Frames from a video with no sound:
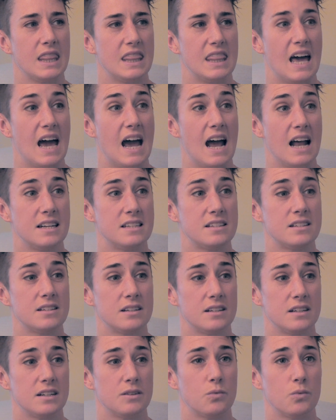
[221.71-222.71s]
that
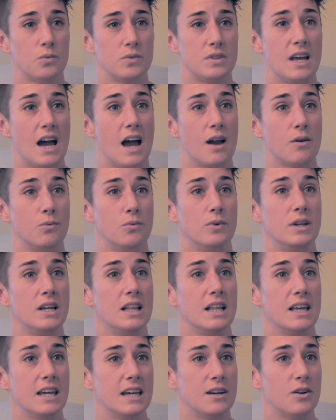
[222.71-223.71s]

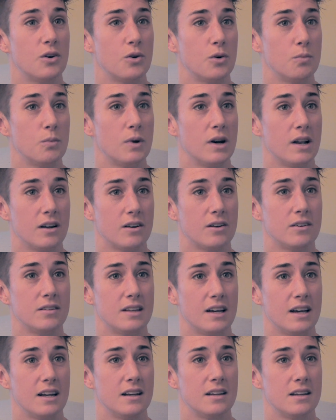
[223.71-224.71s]
really hit home when I heard
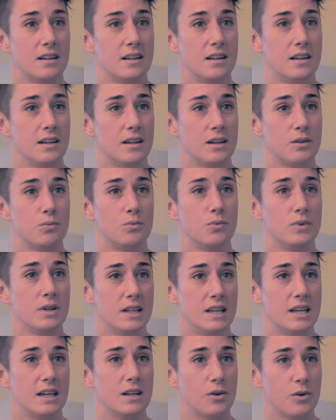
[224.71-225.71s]
that. It
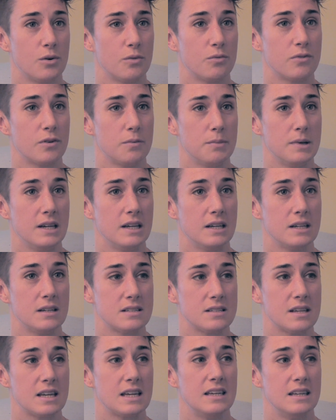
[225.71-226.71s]
really hit home for me.
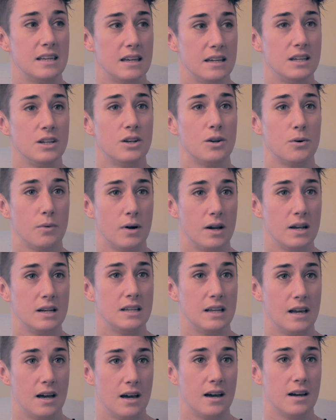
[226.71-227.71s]
It's like, you know what?
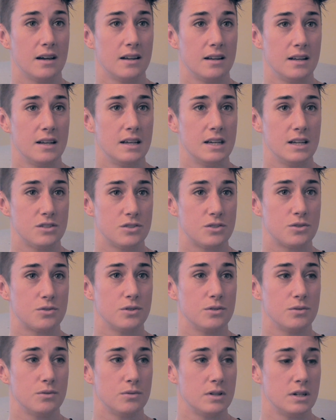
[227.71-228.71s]
Yeah, it's
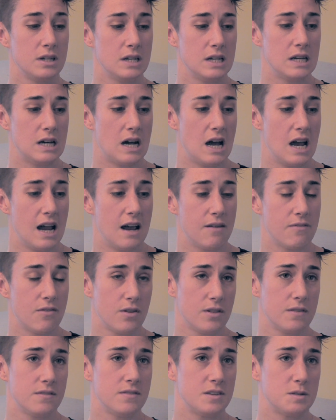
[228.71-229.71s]
true. I have
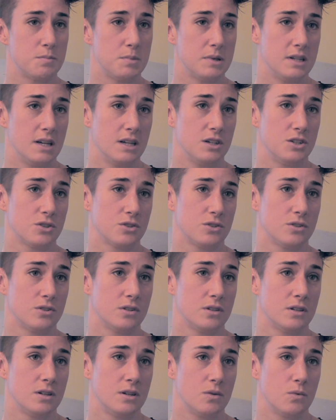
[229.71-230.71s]
all of this
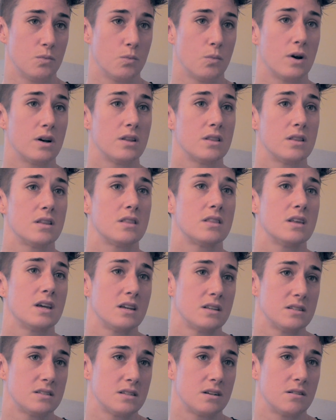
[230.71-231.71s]
potential. What are the
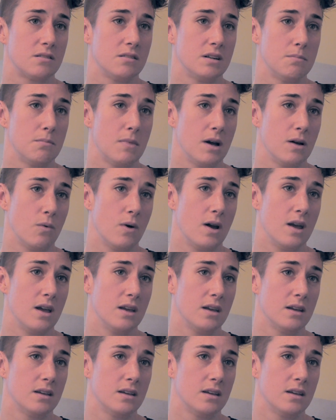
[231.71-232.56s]
things that are in my way?